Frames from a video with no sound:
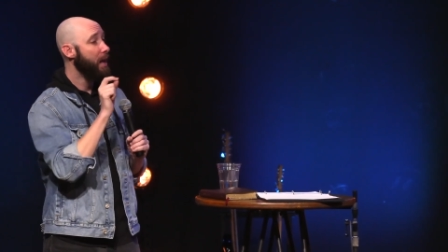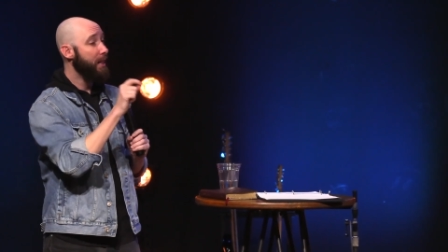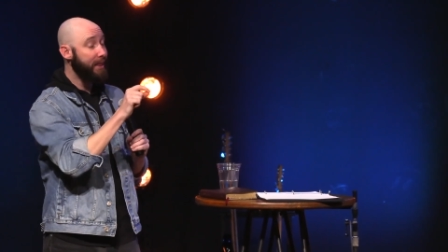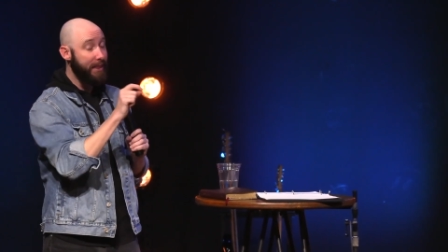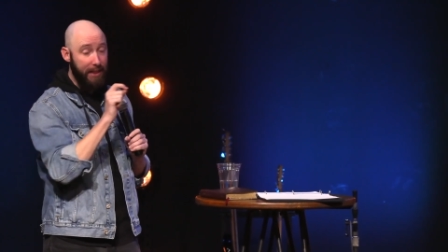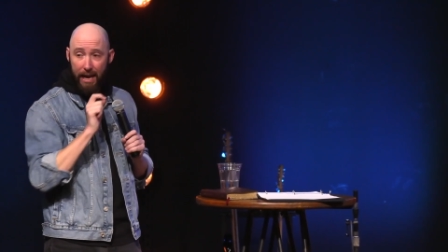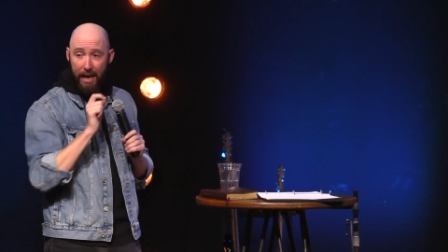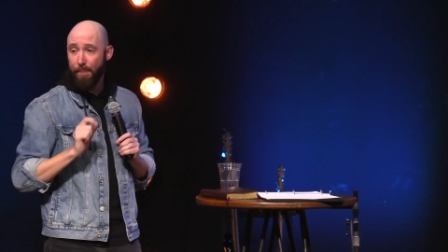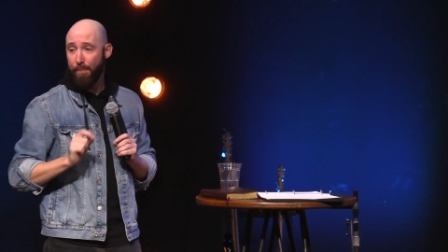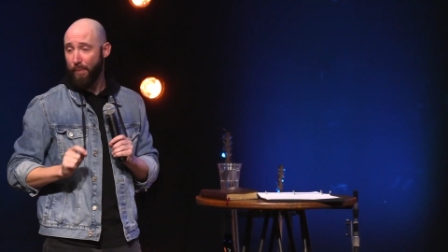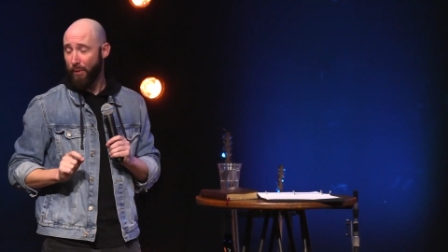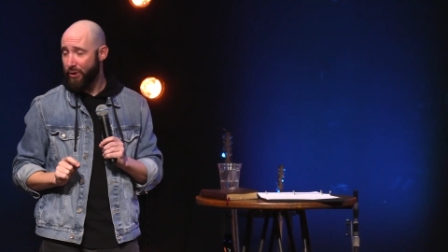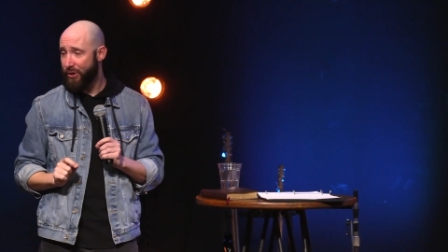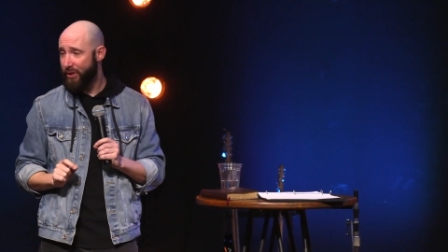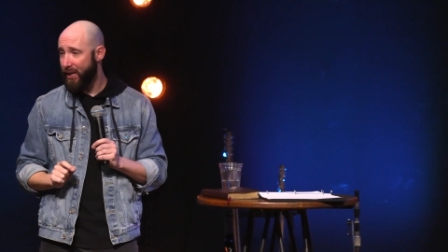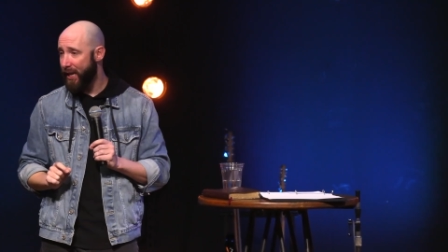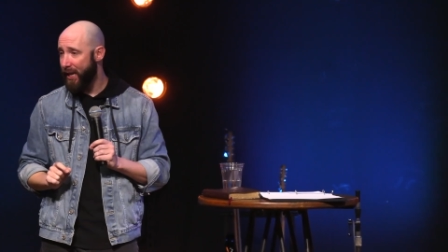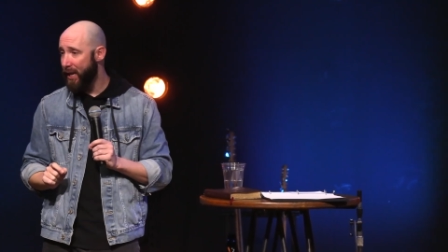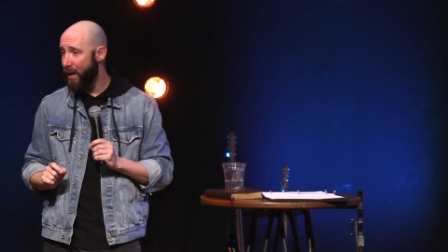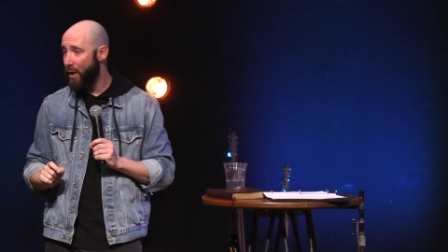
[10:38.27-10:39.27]

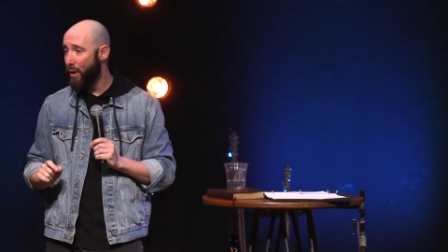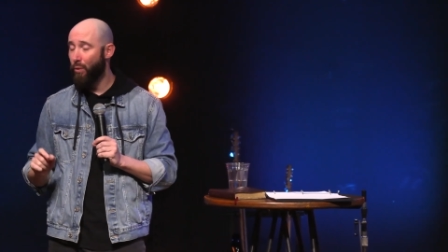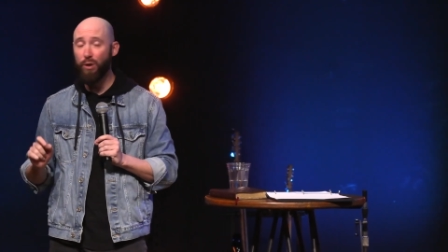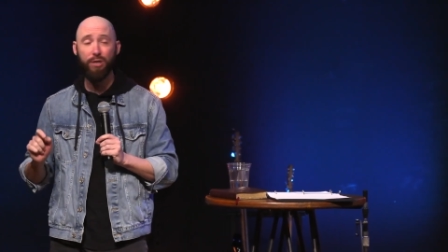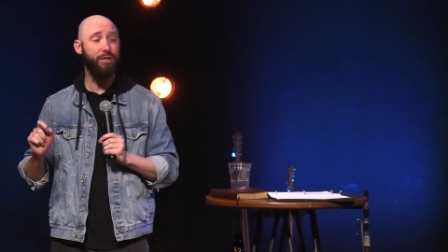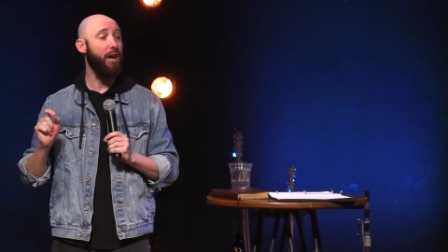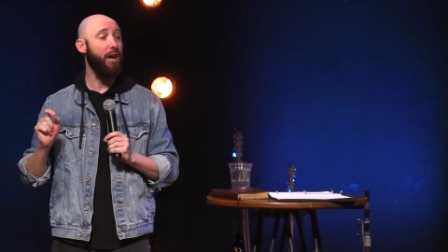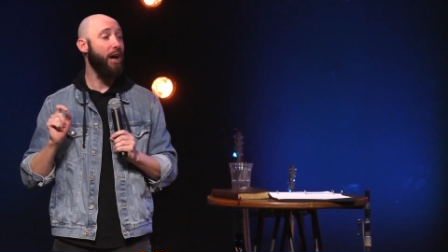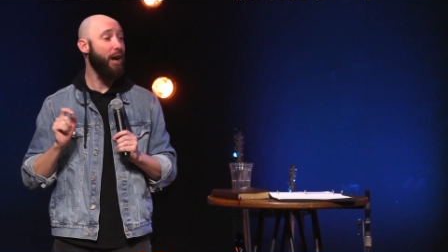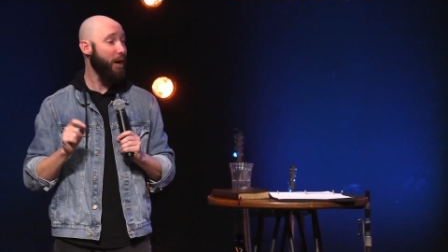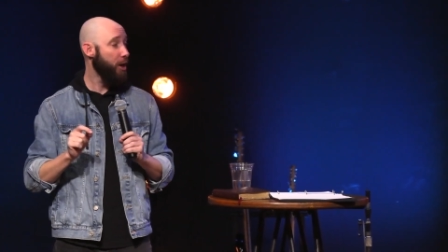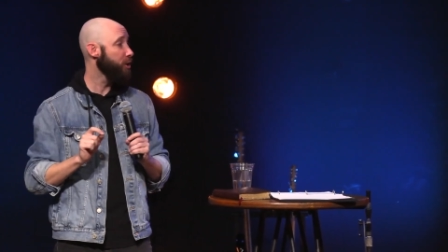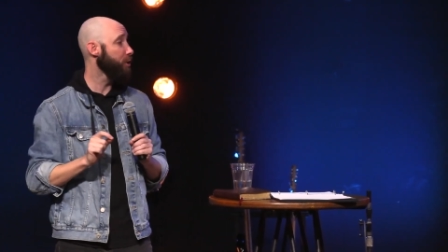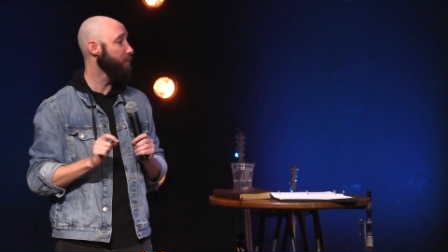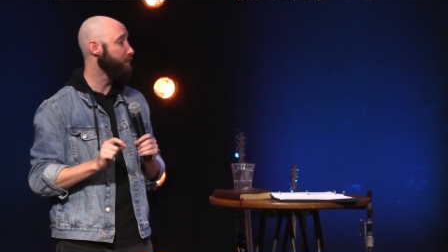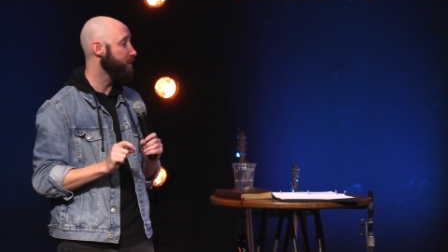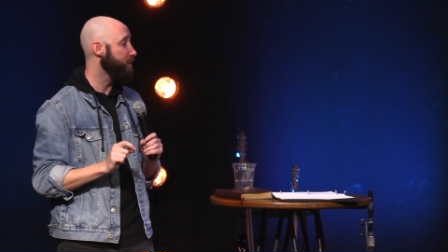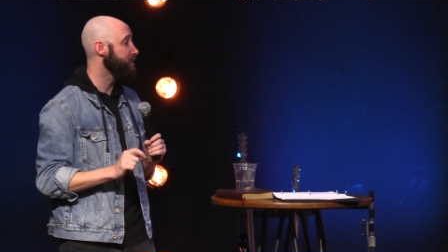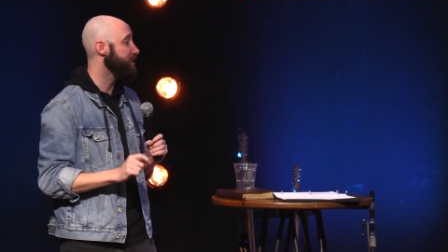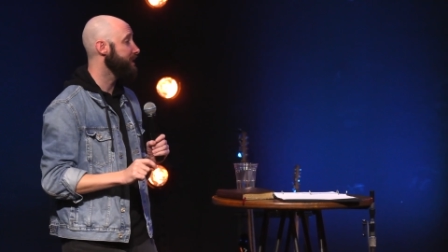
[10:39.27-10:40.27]
leprosy was
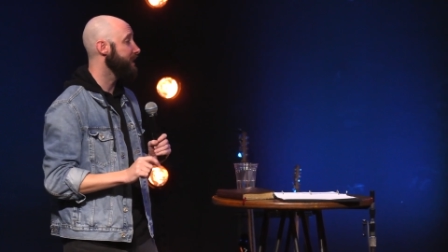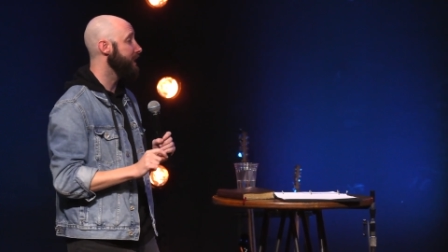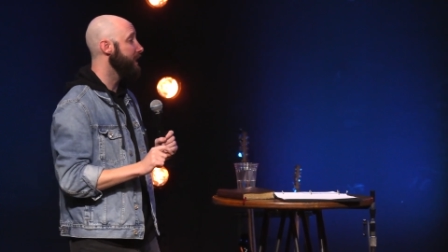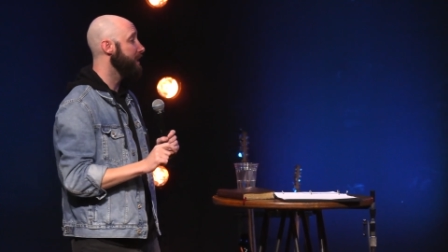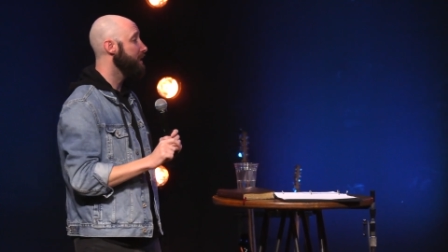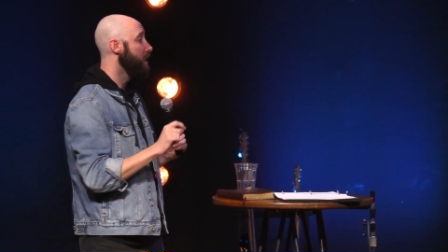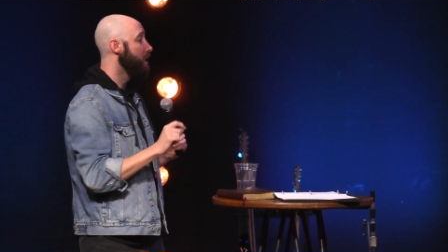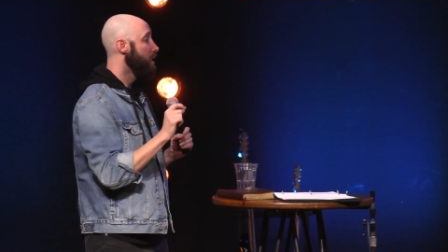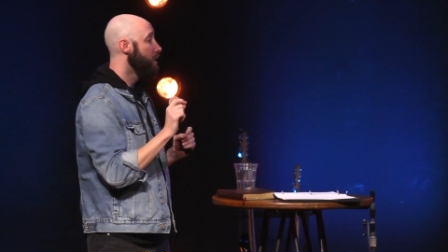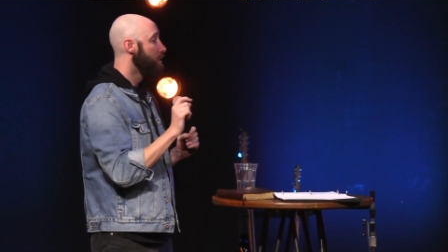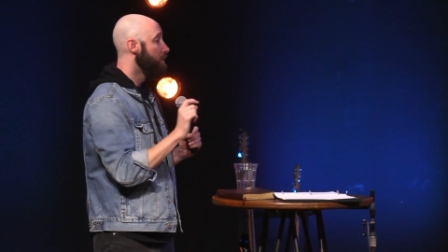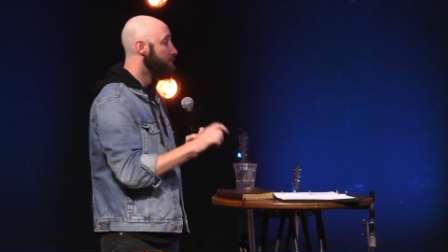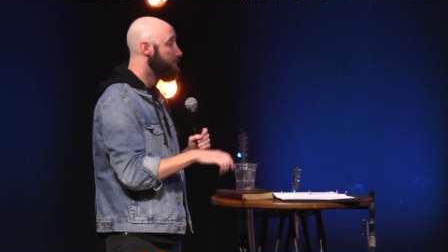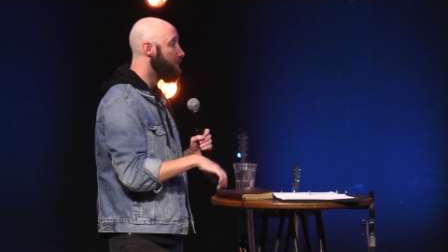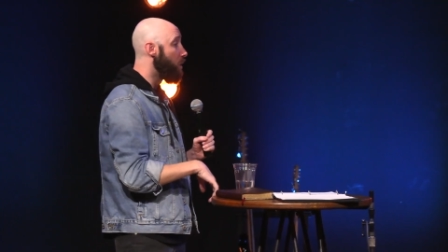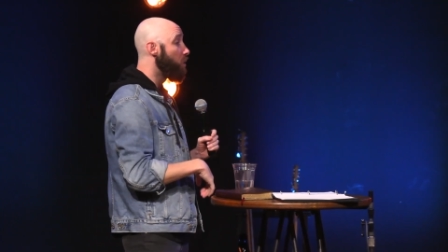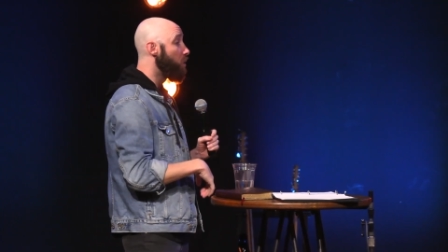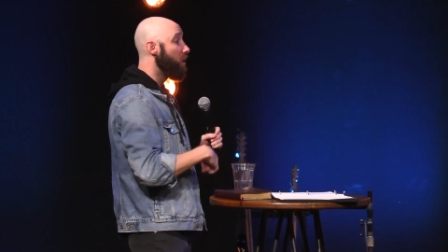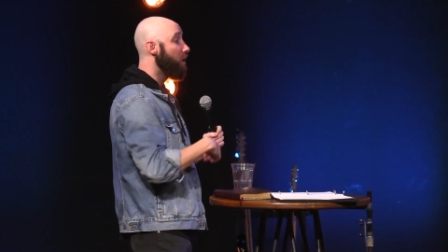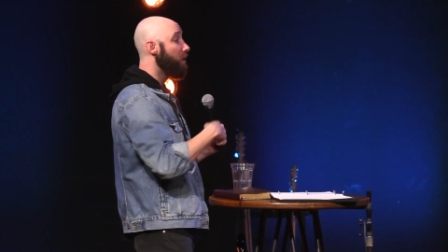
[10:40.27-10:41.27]
100%
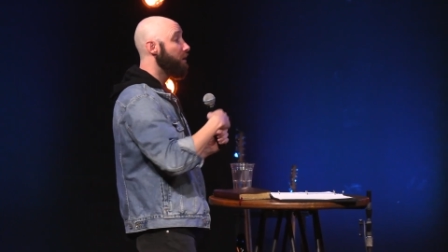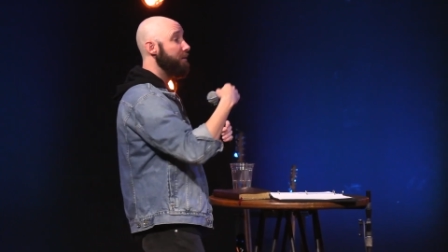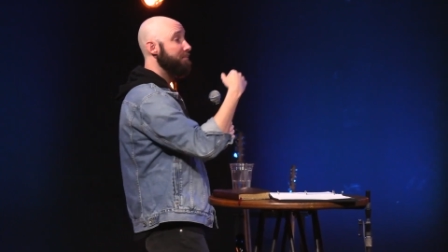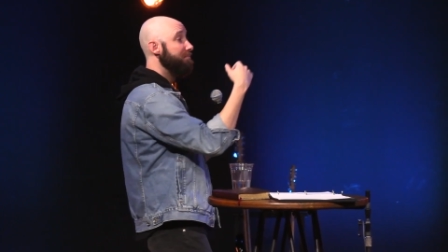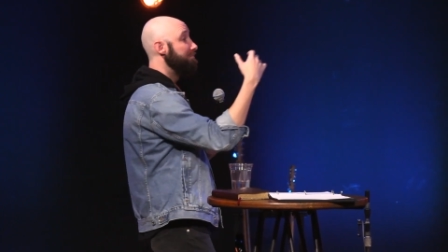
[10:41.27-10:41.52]
more